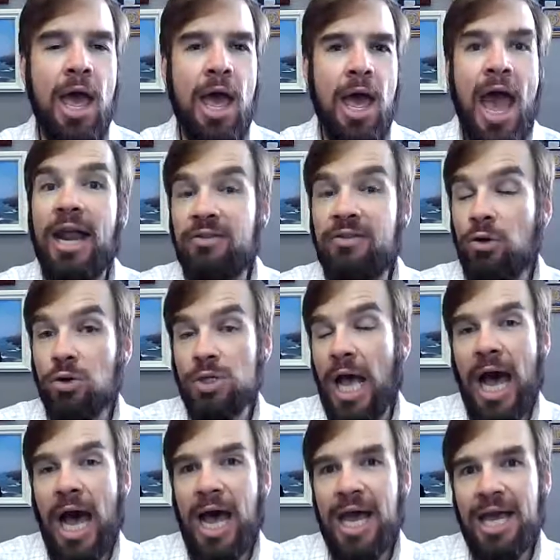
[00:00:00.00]
And of course,
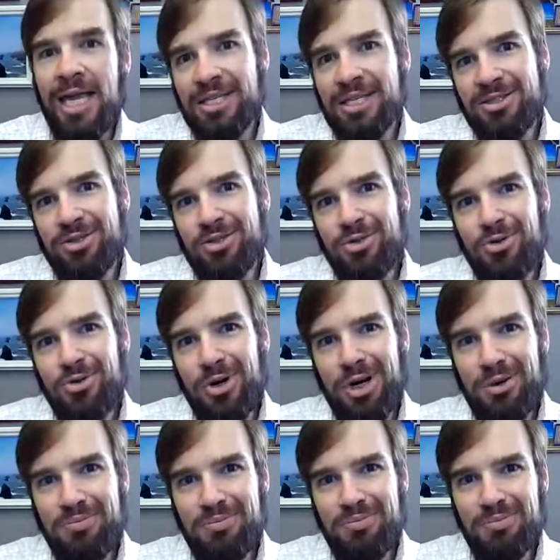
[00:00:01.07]
I get
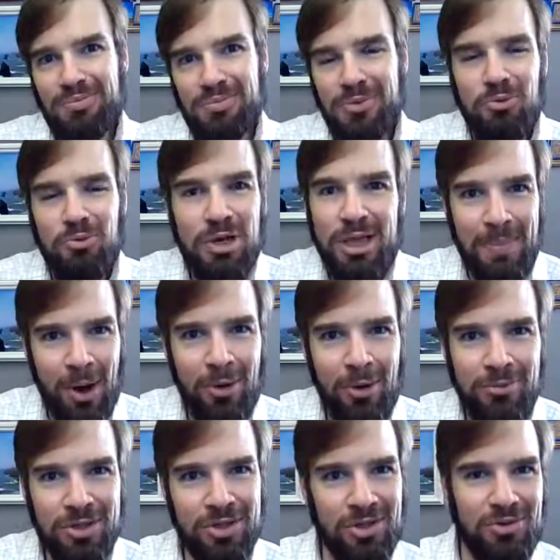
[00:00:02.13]
to read the
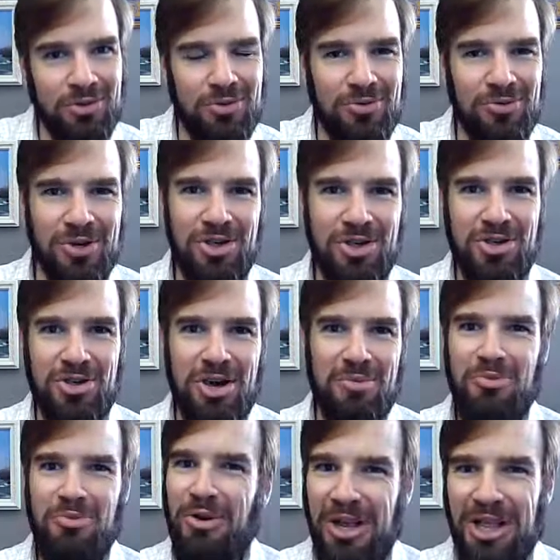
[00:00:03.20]
poems to you, which
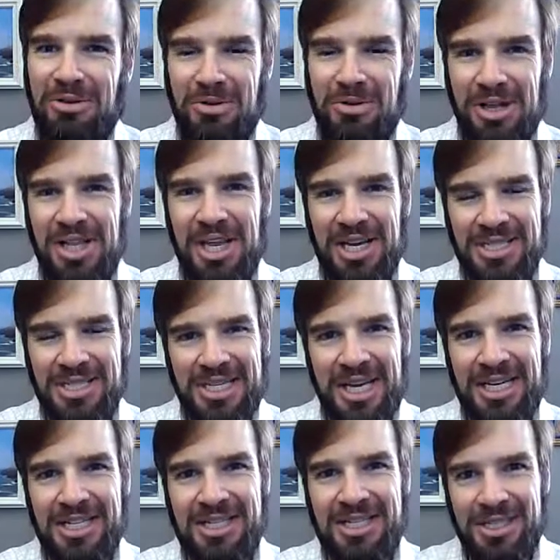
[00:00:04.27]
I'm really, really
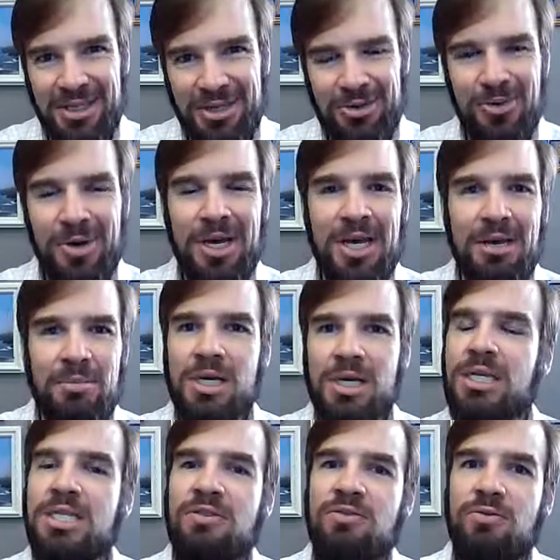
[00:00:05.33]
excited to do,
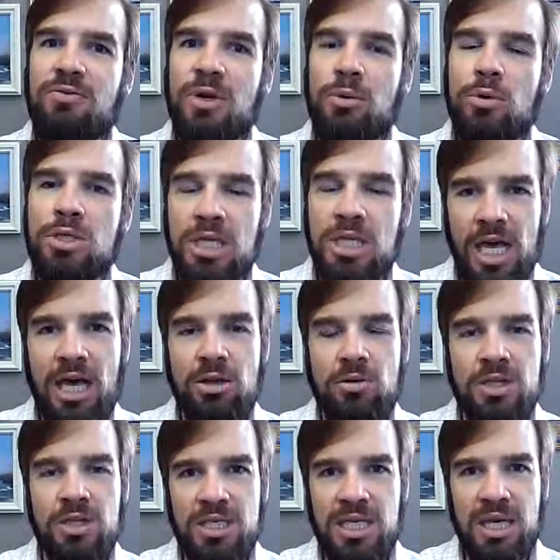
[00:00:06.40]
because if we were together
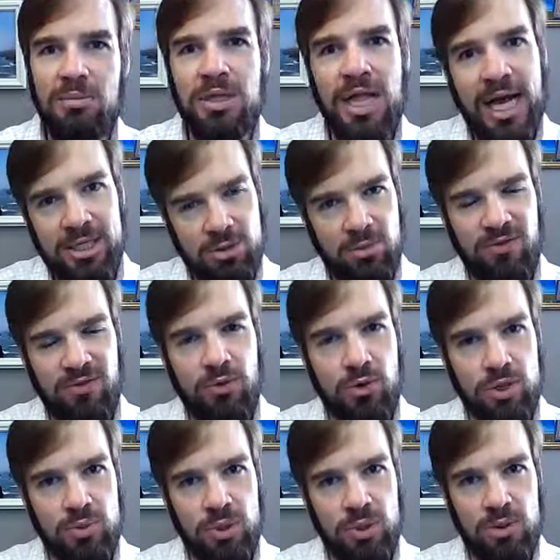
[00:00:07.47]
in the same classroom, of
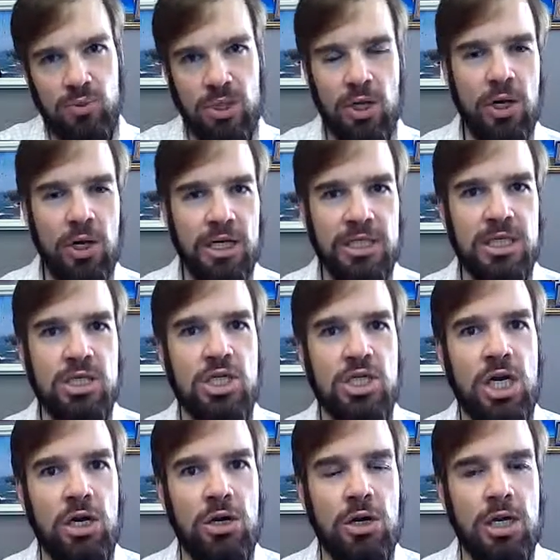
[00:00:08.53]
course, we'd all get to
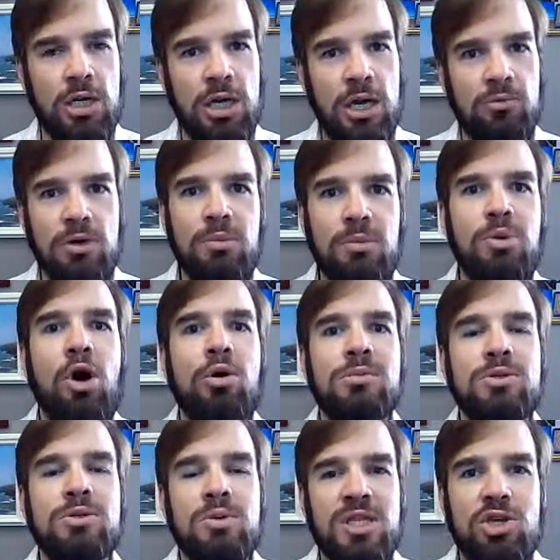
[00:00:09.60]
share and read
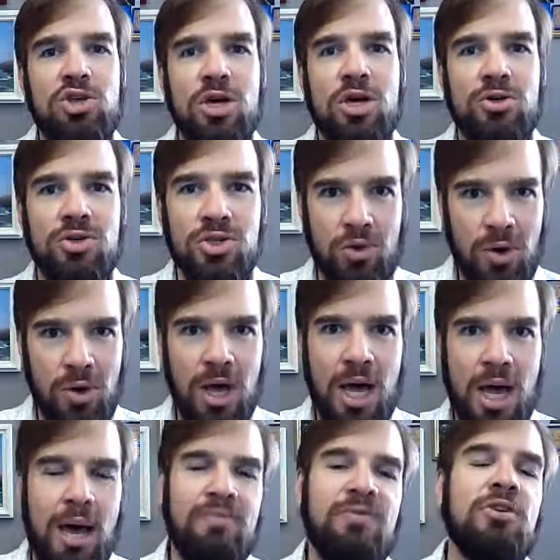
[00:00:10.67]
poems with each other. So
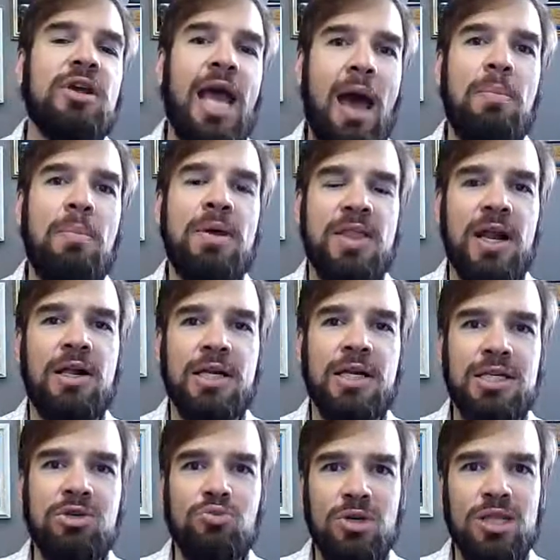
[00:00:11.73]
I'm very happy that I'll
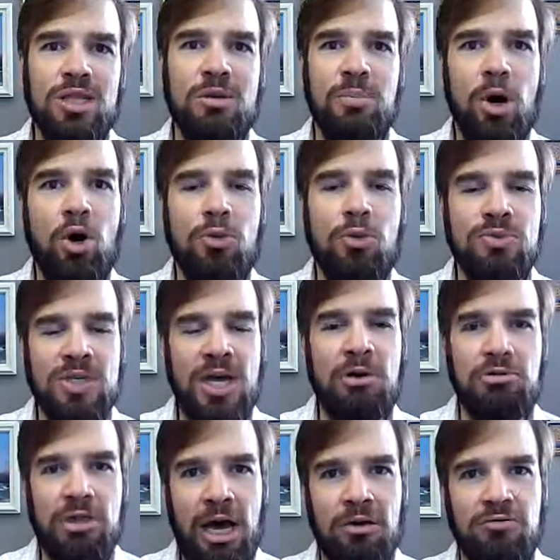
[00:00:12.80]
get to read the poems
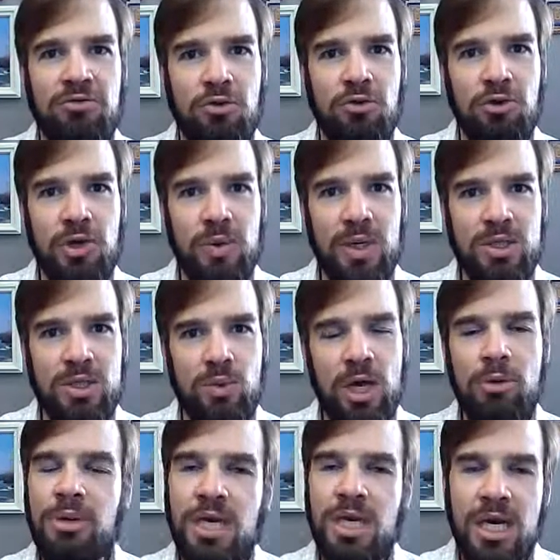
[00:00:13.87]
out loud for you as
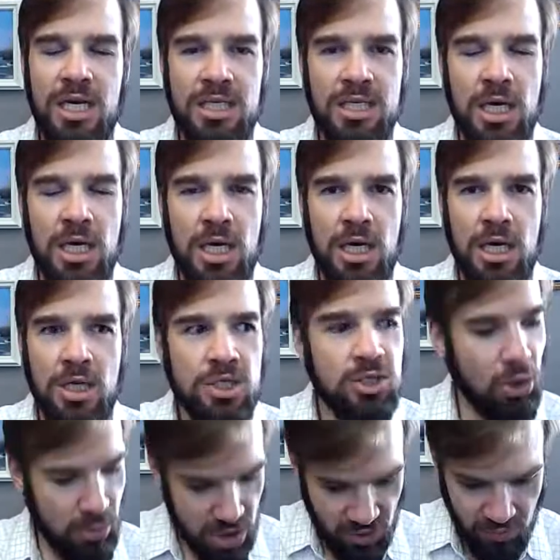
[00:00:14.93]
well, because
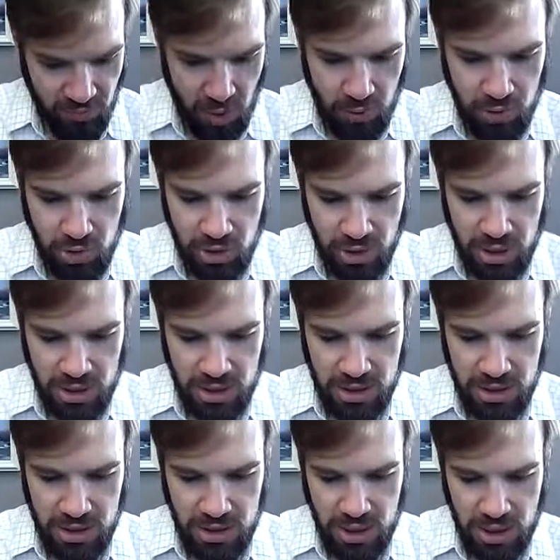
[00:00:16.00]
so much of poetry is
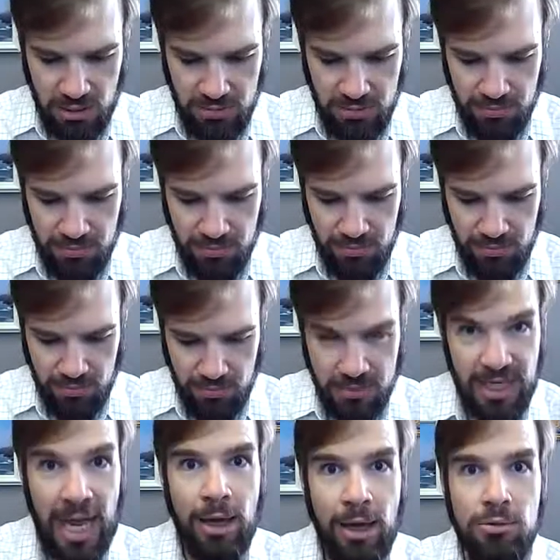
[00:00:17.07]

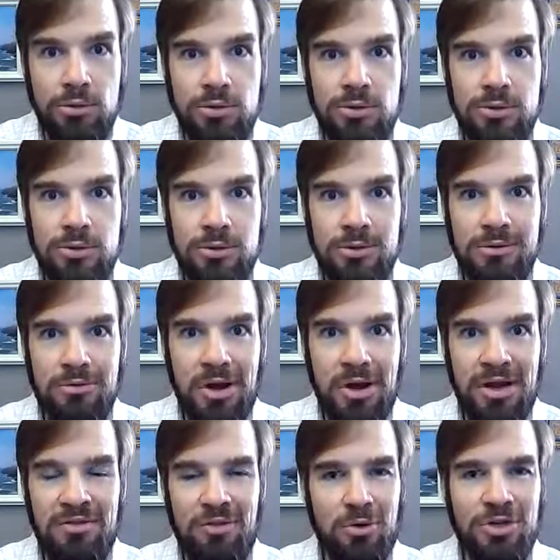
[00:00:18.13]
sounds,
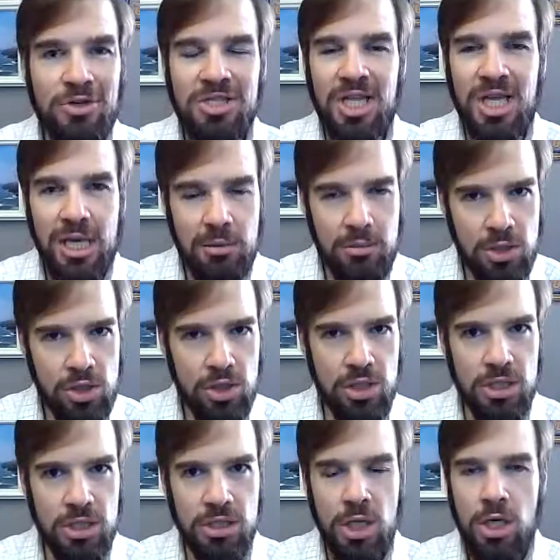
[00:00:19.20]
right? Of course, the
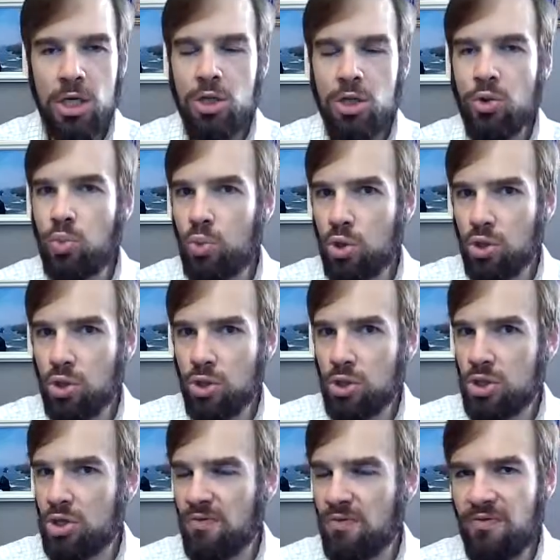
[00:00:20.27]
images, the
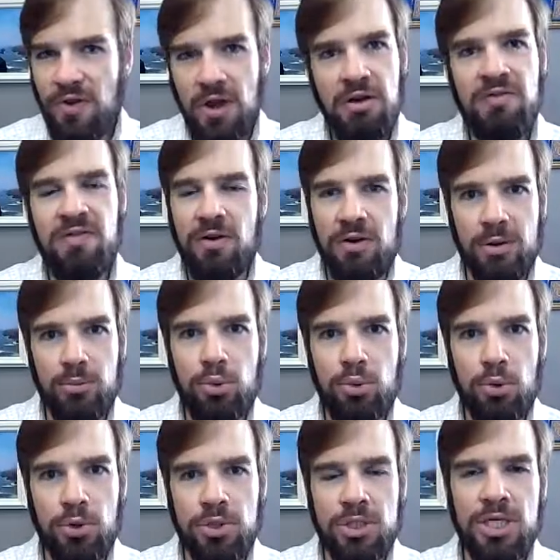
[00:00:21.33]
words are very, very
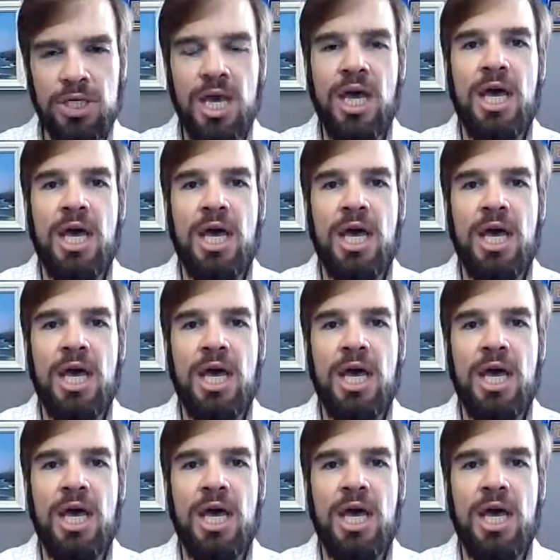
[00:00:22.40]
important.